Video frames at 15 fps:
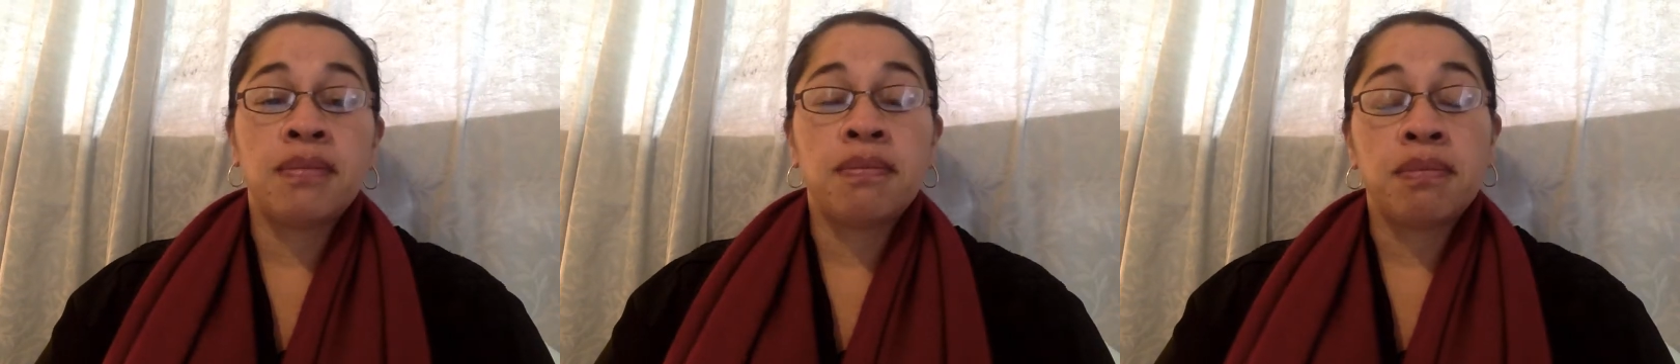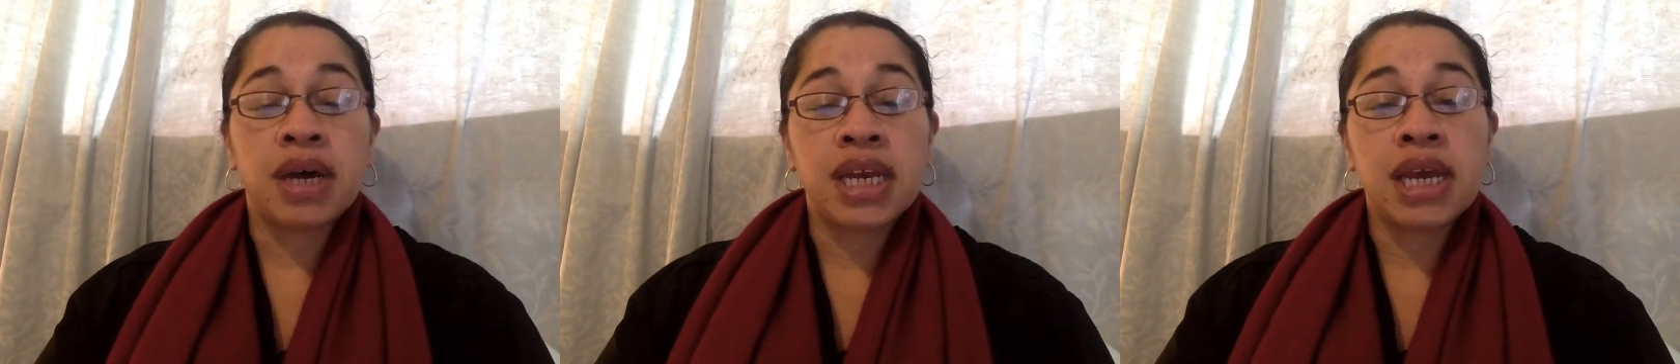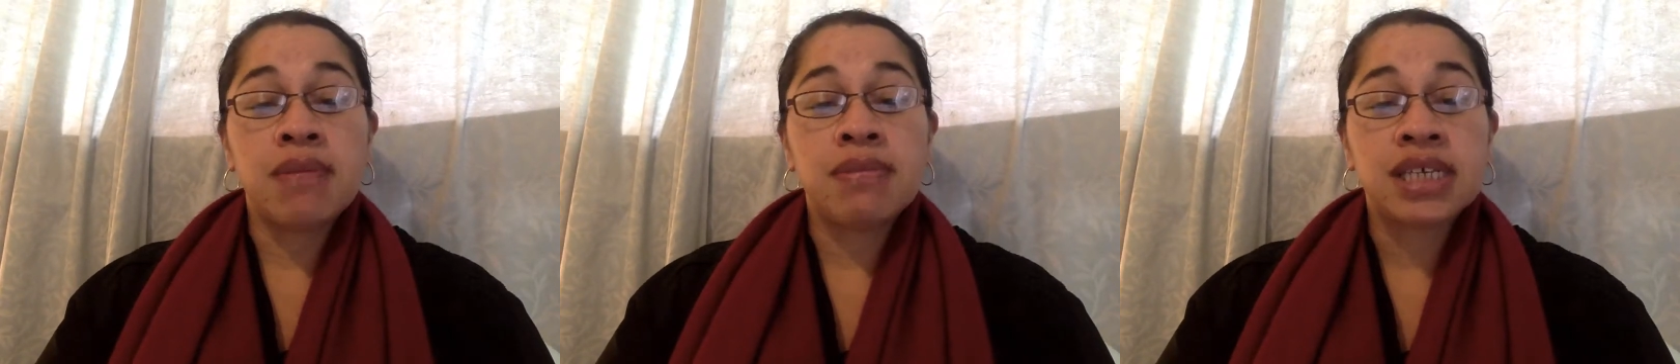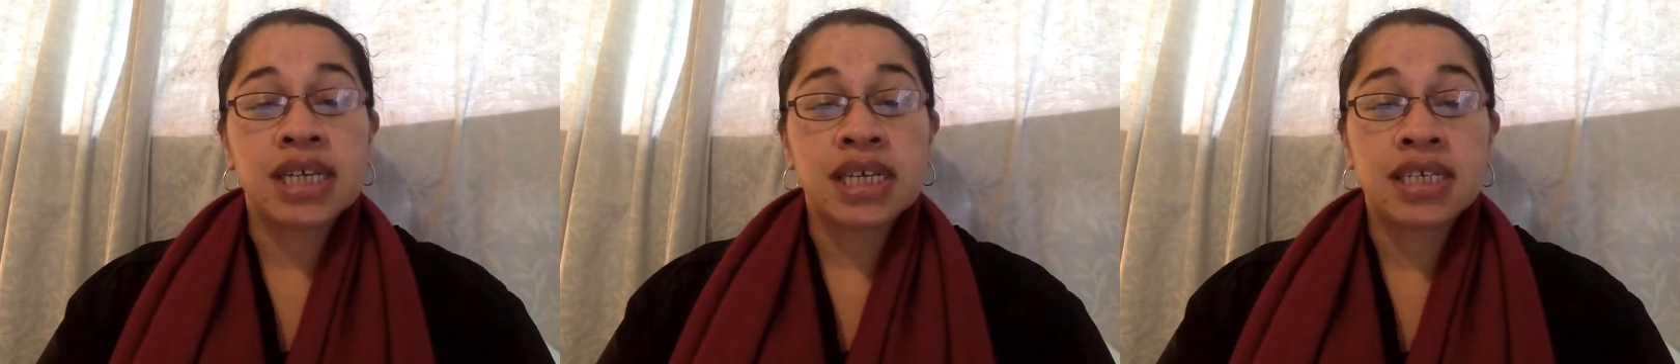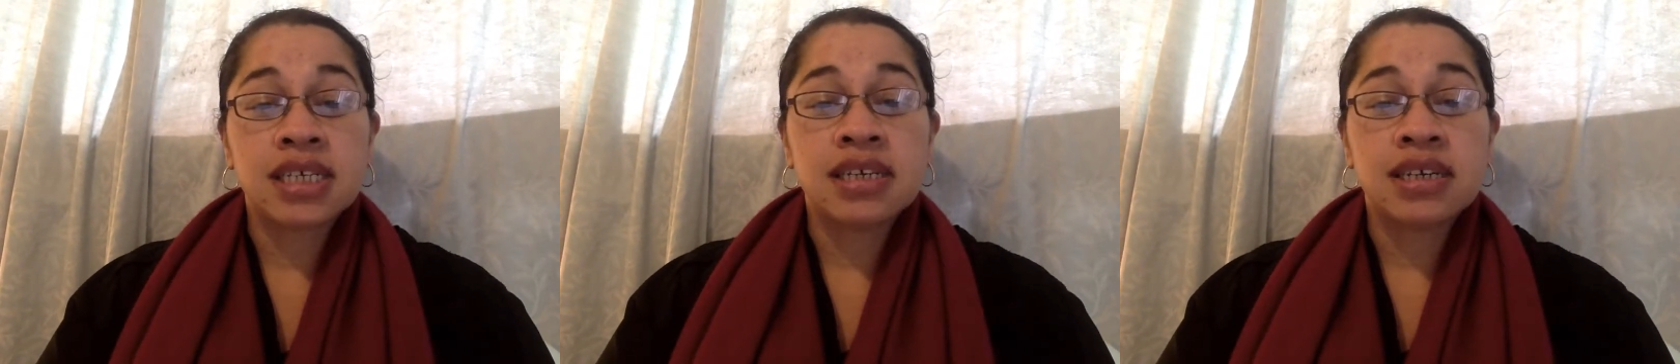My name is
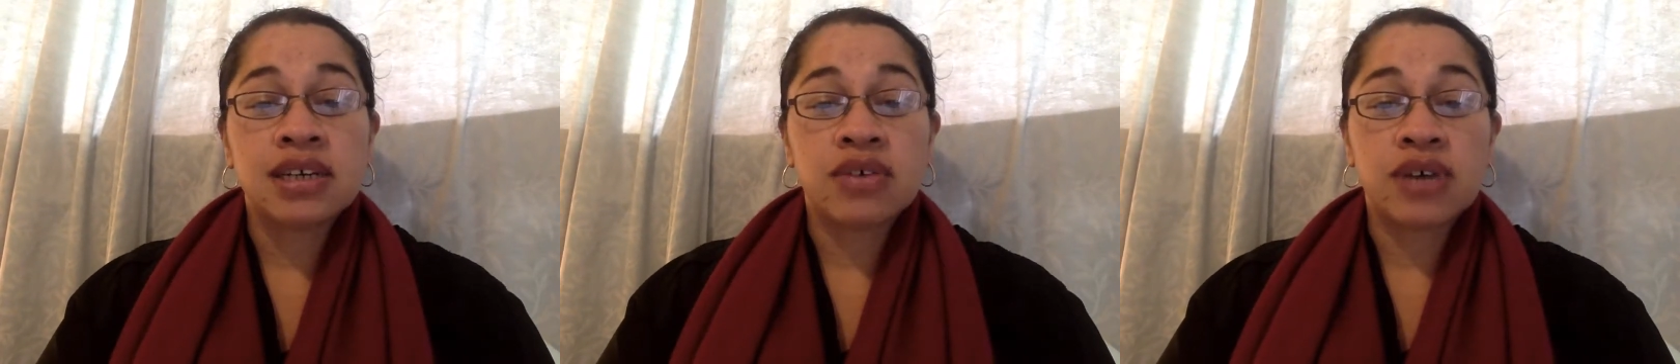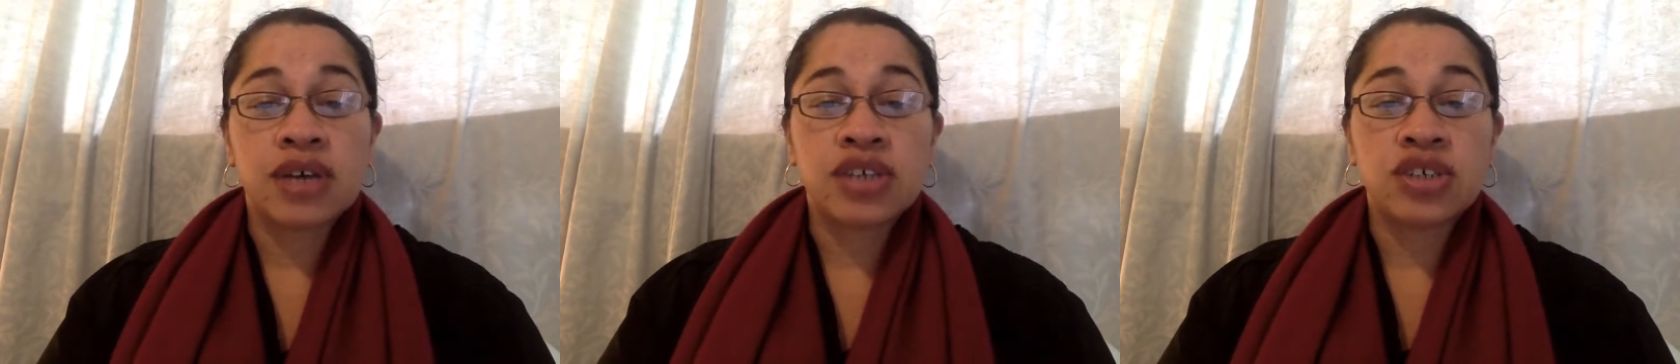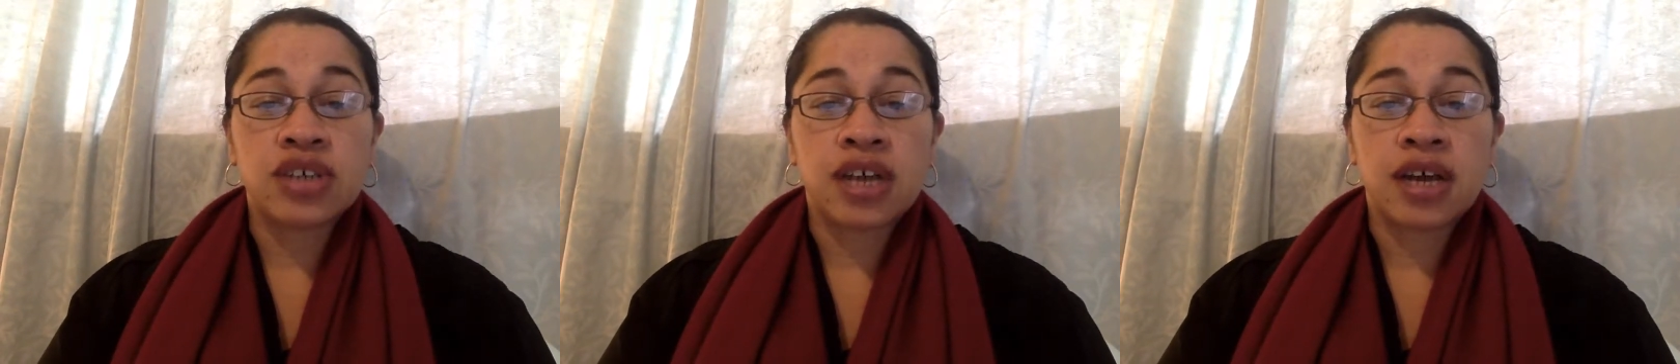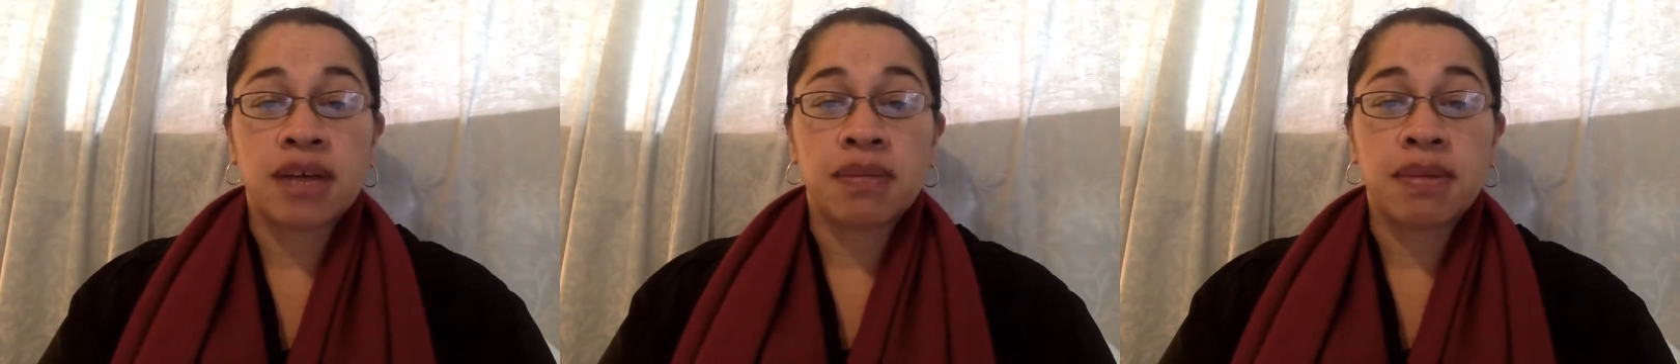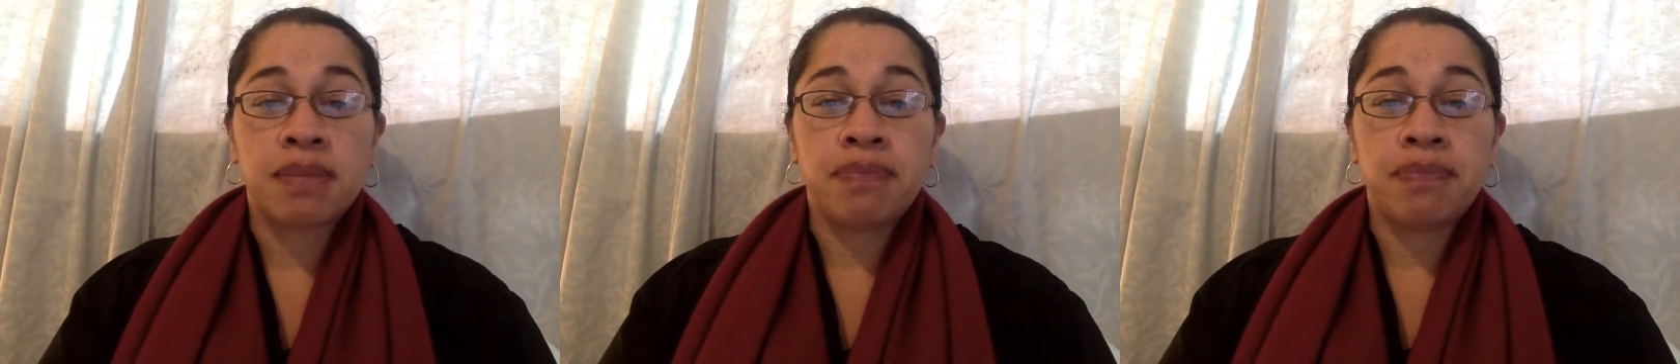Katarina Sharp.